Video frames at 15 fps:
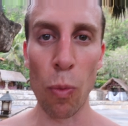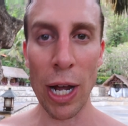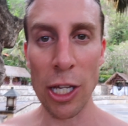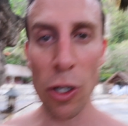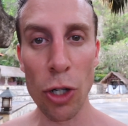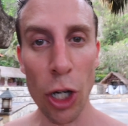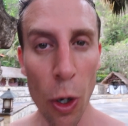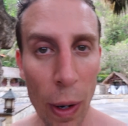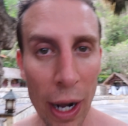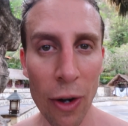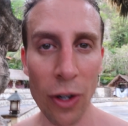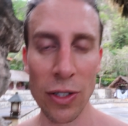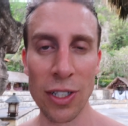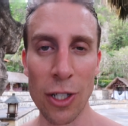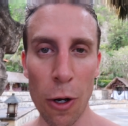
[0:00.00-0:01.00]
Where you go
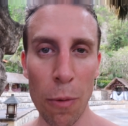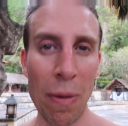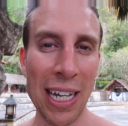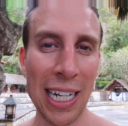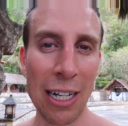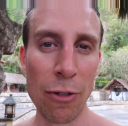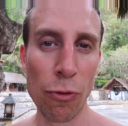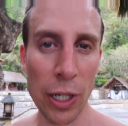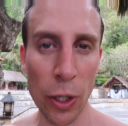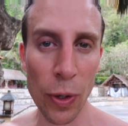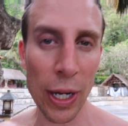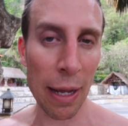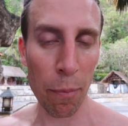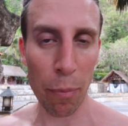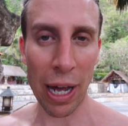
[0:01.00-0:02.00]
out and start making real
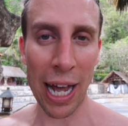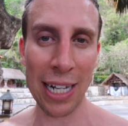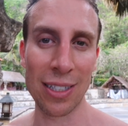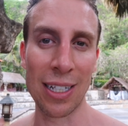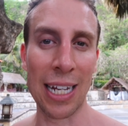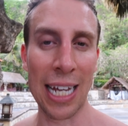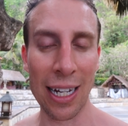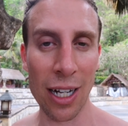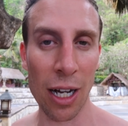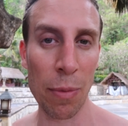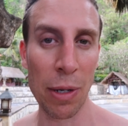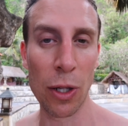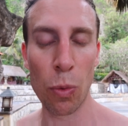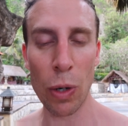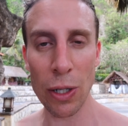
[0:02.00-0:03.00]
impact and income
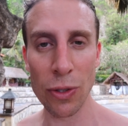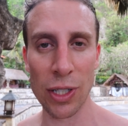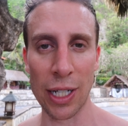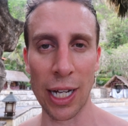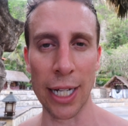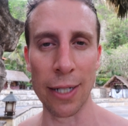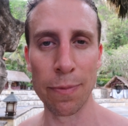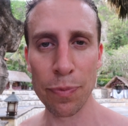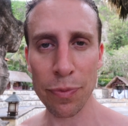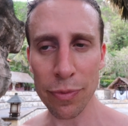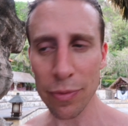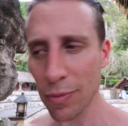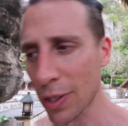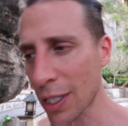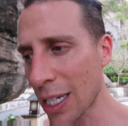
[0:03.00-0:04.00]
in the world today.
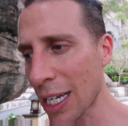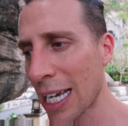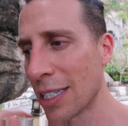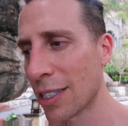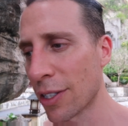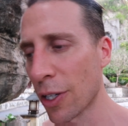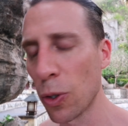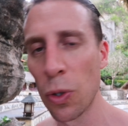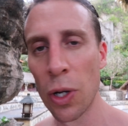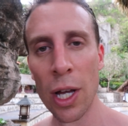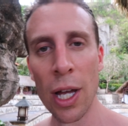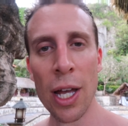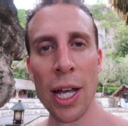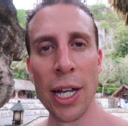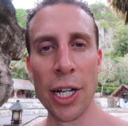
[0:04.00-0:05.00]
And so,
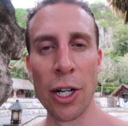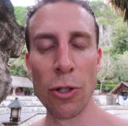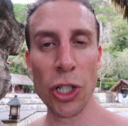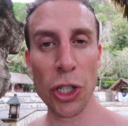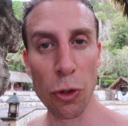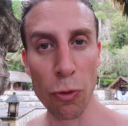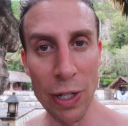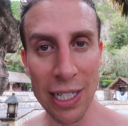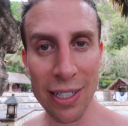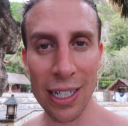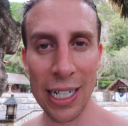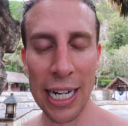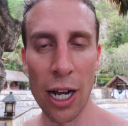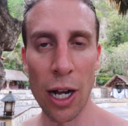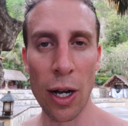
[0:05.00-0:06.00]
you know, just
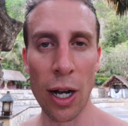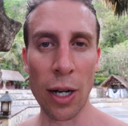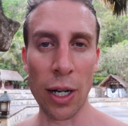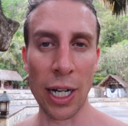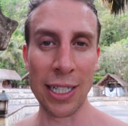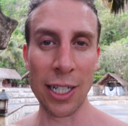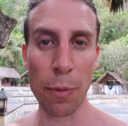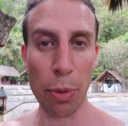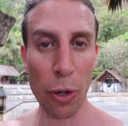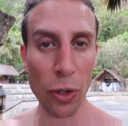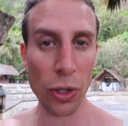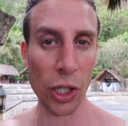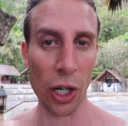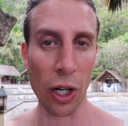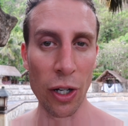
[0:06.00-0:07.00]
recently I did a
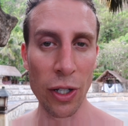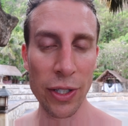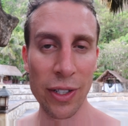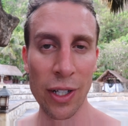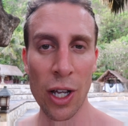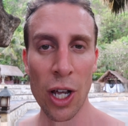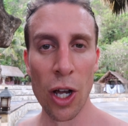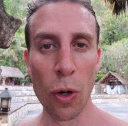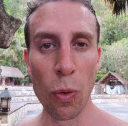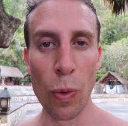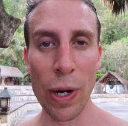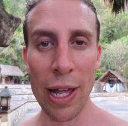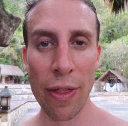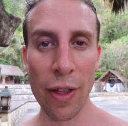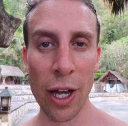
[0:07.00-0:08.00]
podcast
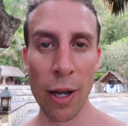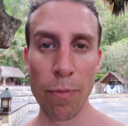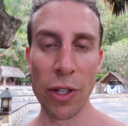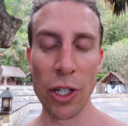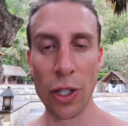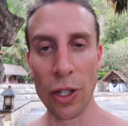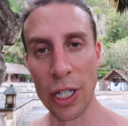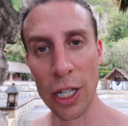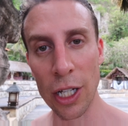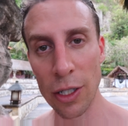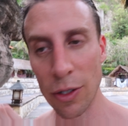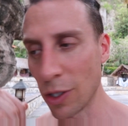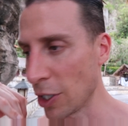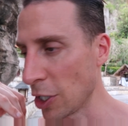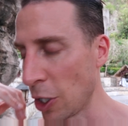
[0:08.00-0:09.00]
with the
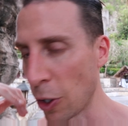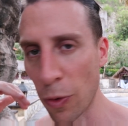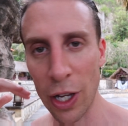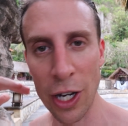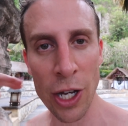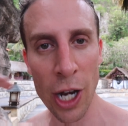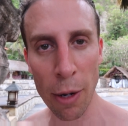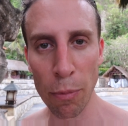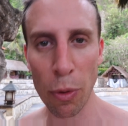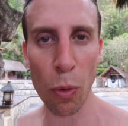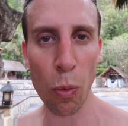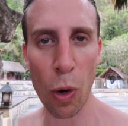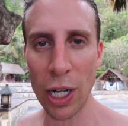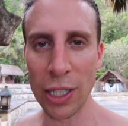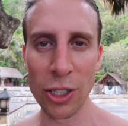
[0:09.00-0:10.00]

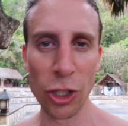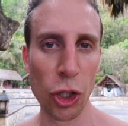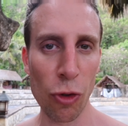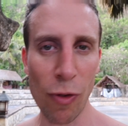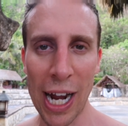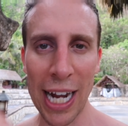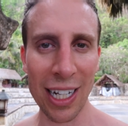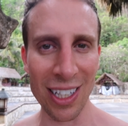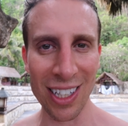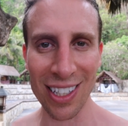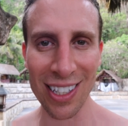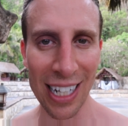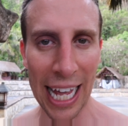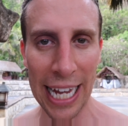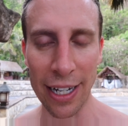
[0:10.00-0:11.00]
#1 dragon
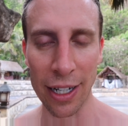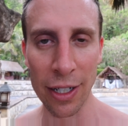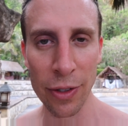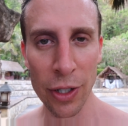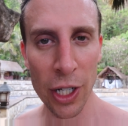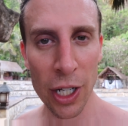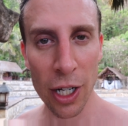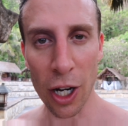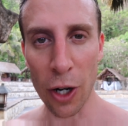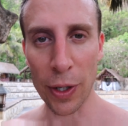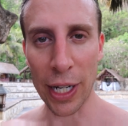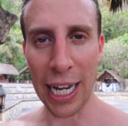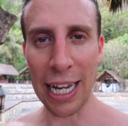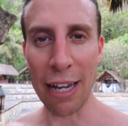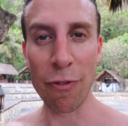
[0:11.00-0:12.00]
slayer.
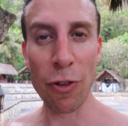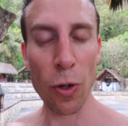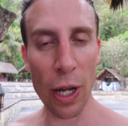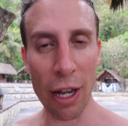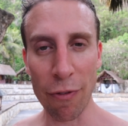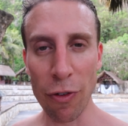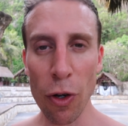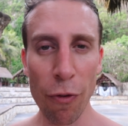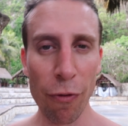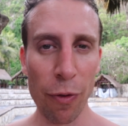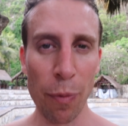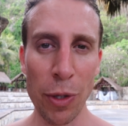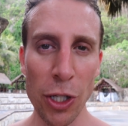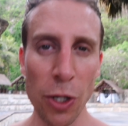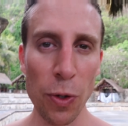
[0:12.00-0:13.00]
Okay, if you're
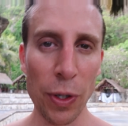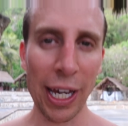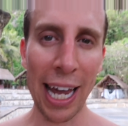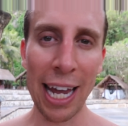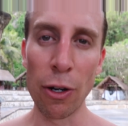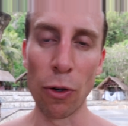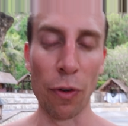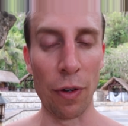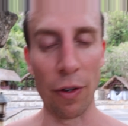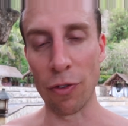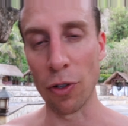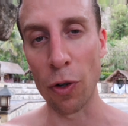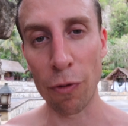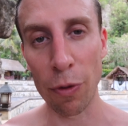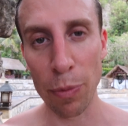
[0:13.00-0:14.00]
from the UK, or if
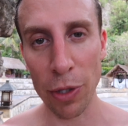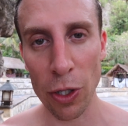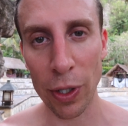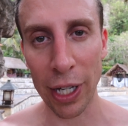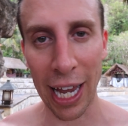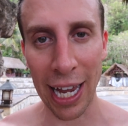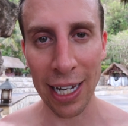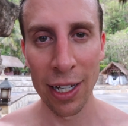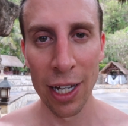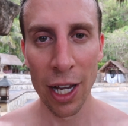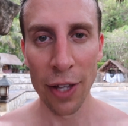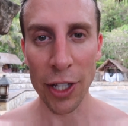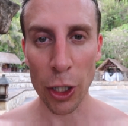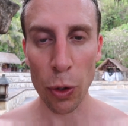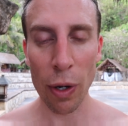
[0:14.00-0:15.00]
you're not from the UK,
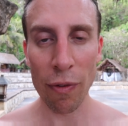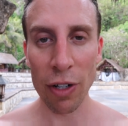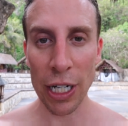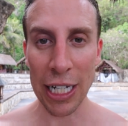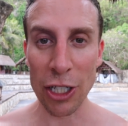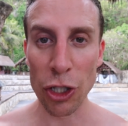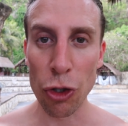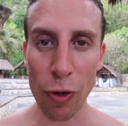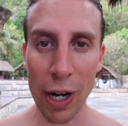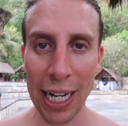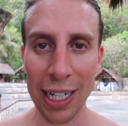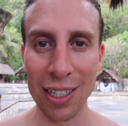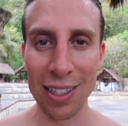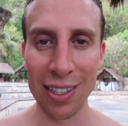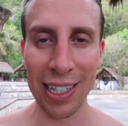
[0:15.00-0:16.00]
the equivalent is
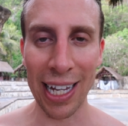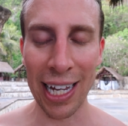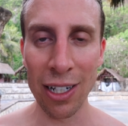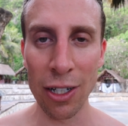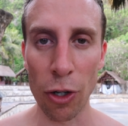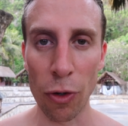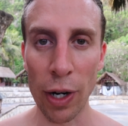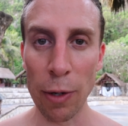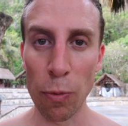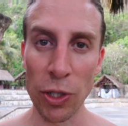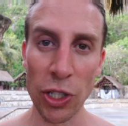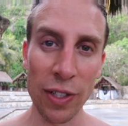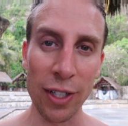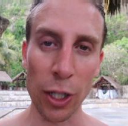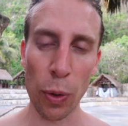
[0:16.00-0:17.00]
Dragon's Den, all right,
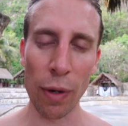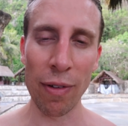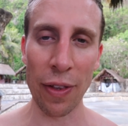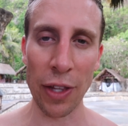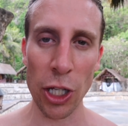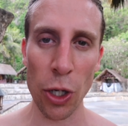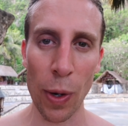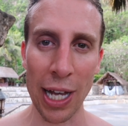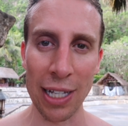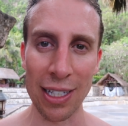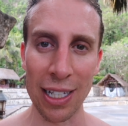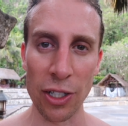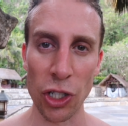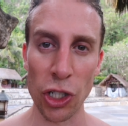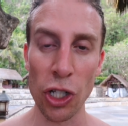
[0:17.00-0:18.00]
which is the equivalent in the US
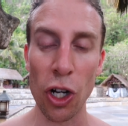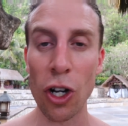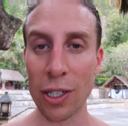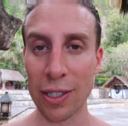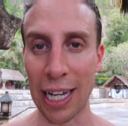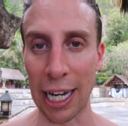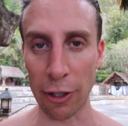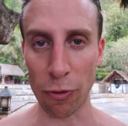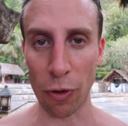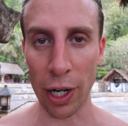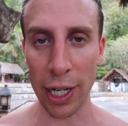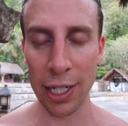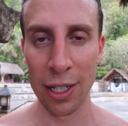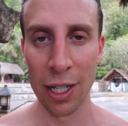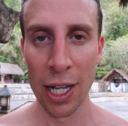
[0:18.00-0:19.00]
is Shark Tank,
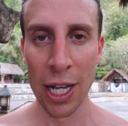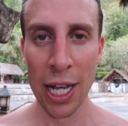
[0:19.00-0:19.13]
right?